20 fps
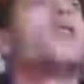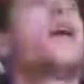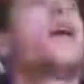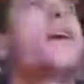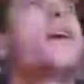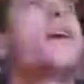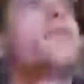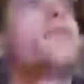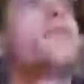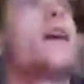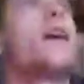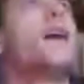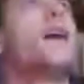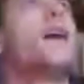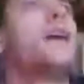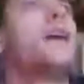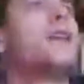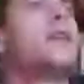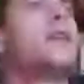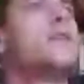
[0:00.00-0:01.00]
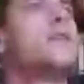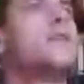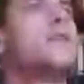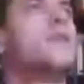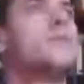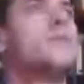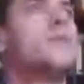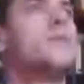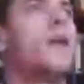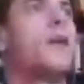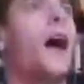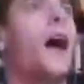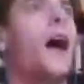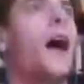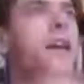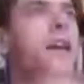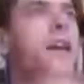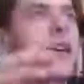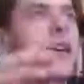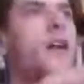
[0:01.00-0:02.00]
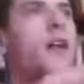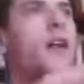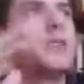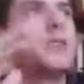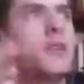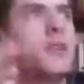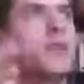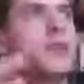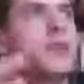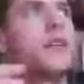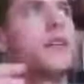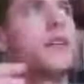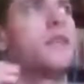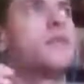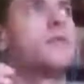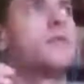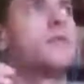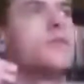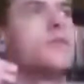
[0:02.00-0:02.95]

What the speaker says: have a ideologically